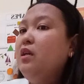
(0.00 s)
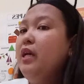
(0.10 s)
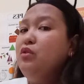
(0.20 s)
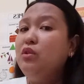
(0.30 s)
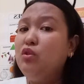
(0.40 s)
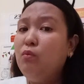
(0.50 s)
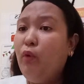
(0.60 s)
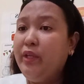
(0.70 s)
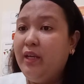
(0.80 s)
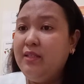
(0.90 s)
Okay, so the
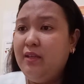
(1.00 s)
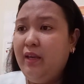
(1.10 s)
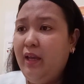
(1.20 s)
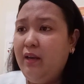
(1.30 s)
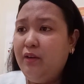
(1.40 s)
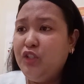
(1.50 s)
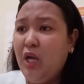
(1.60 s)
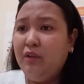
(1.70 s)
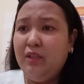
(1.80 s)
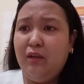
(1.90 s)
subordinates again are
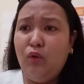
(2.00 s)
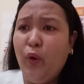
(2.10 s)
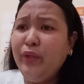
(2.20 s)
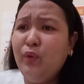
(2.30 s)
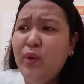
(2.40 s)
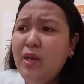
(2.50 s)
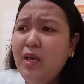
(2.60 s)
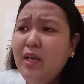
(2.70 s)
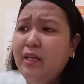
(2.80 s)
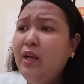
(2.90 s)
shouting, Lord
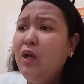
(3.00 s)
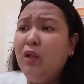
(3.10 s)
Queen,